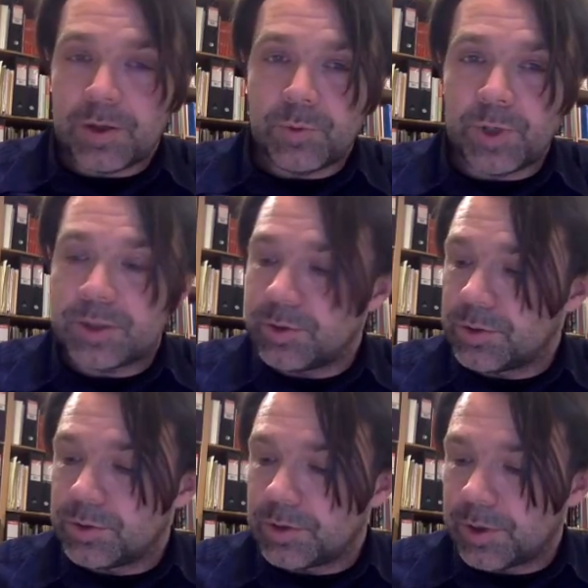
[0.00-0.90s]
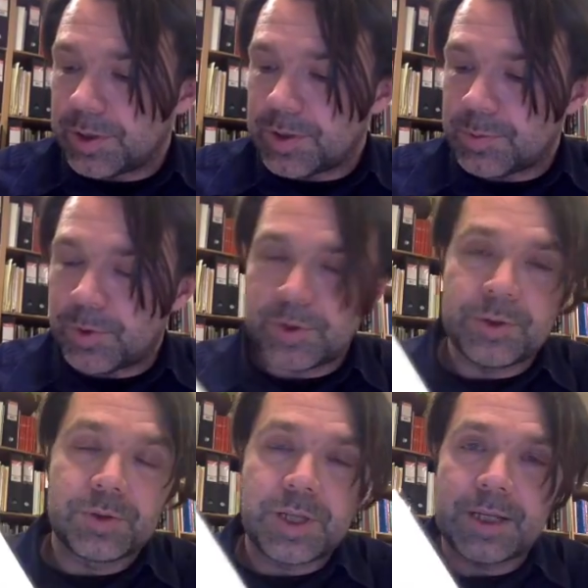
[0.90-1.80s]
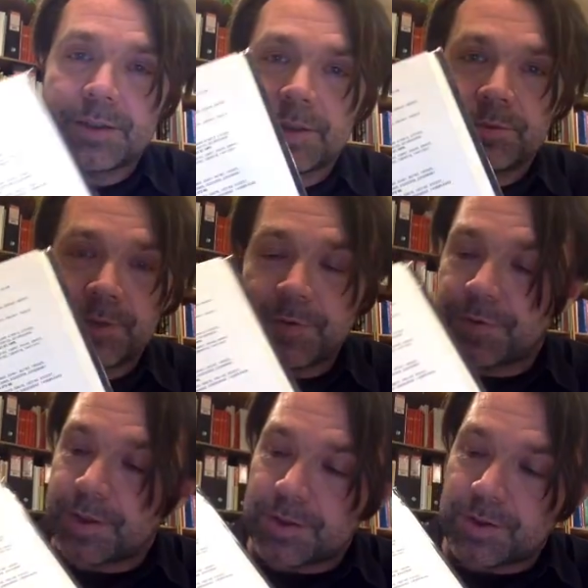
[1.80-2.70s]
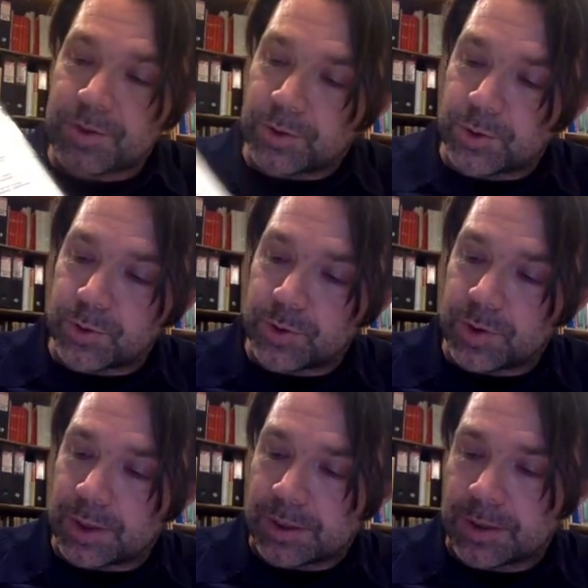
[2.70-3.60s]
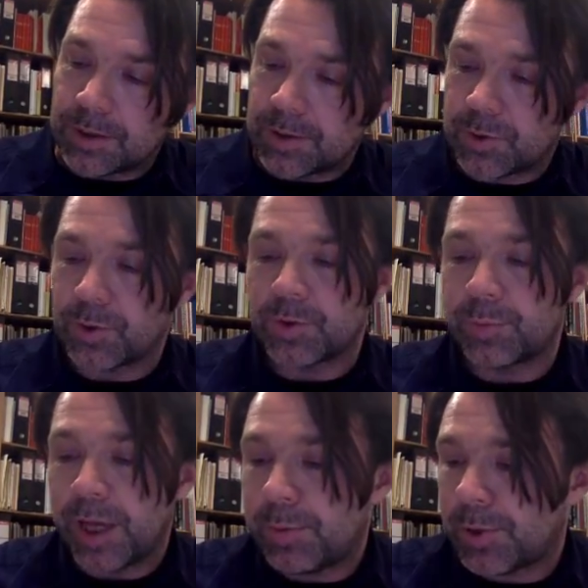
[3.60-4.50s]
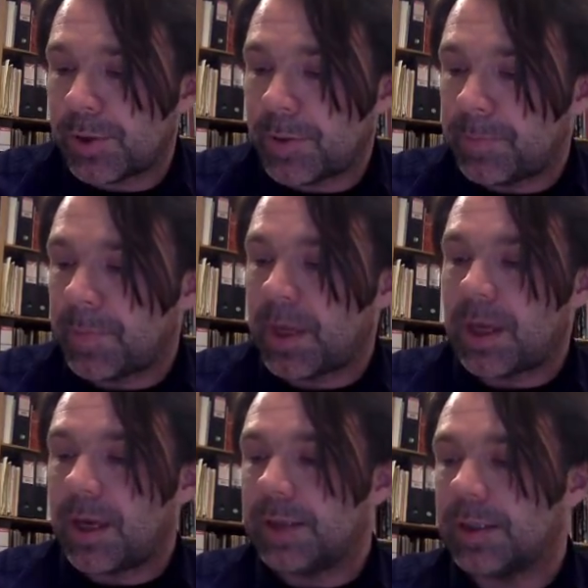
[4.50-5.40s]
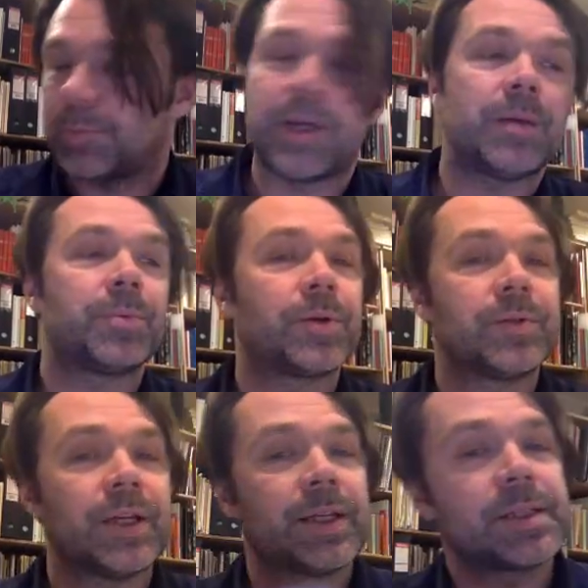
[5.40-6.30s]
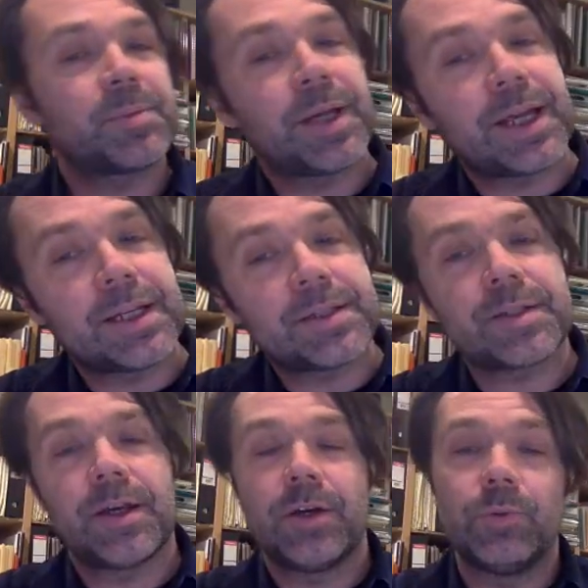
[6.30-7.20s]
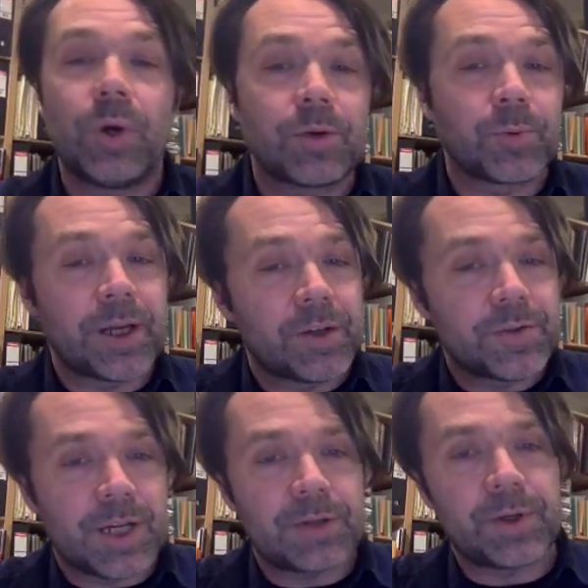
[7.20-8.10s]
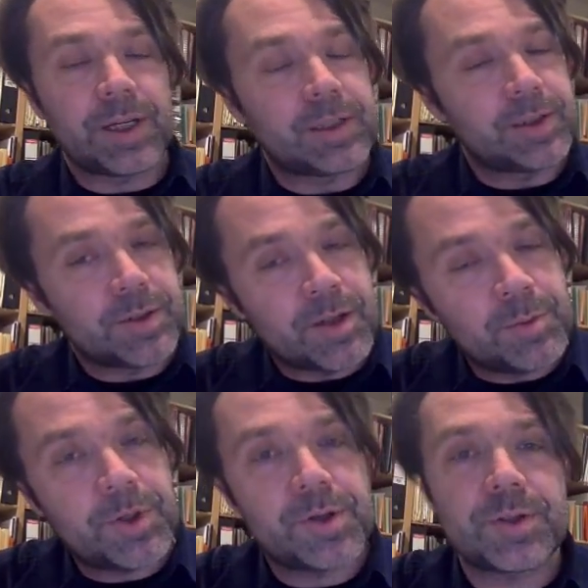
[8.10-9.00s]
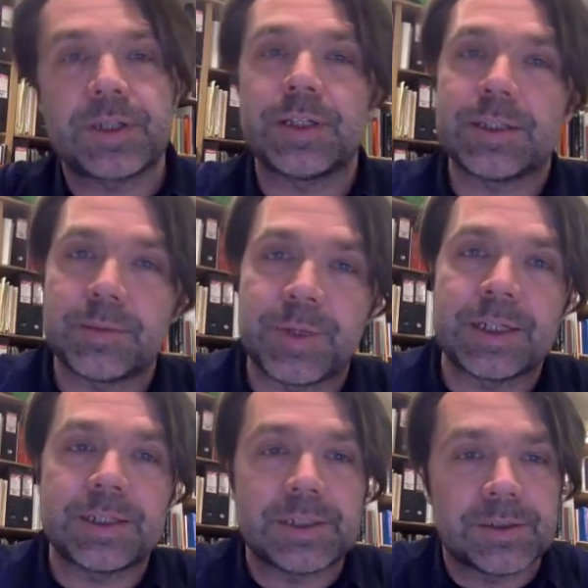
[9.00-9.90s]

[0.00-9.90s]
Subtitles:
when you look in this book, you'll get a reference to a certain paper, and that paper then explains one way of generating these numbers, and then depending